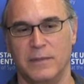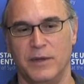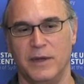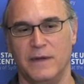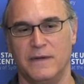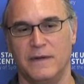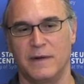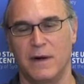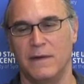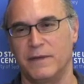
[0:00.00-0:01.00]
beads
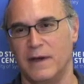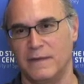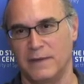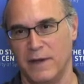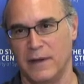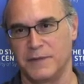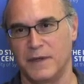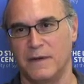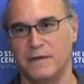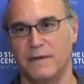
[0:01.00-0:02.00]
carved out of
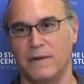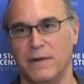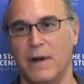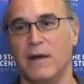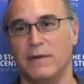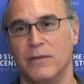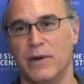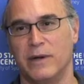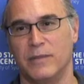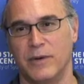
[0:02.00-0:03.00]
clamshells, so they're either
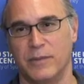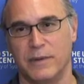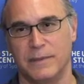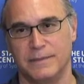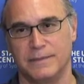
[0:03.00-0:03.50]
white or purple.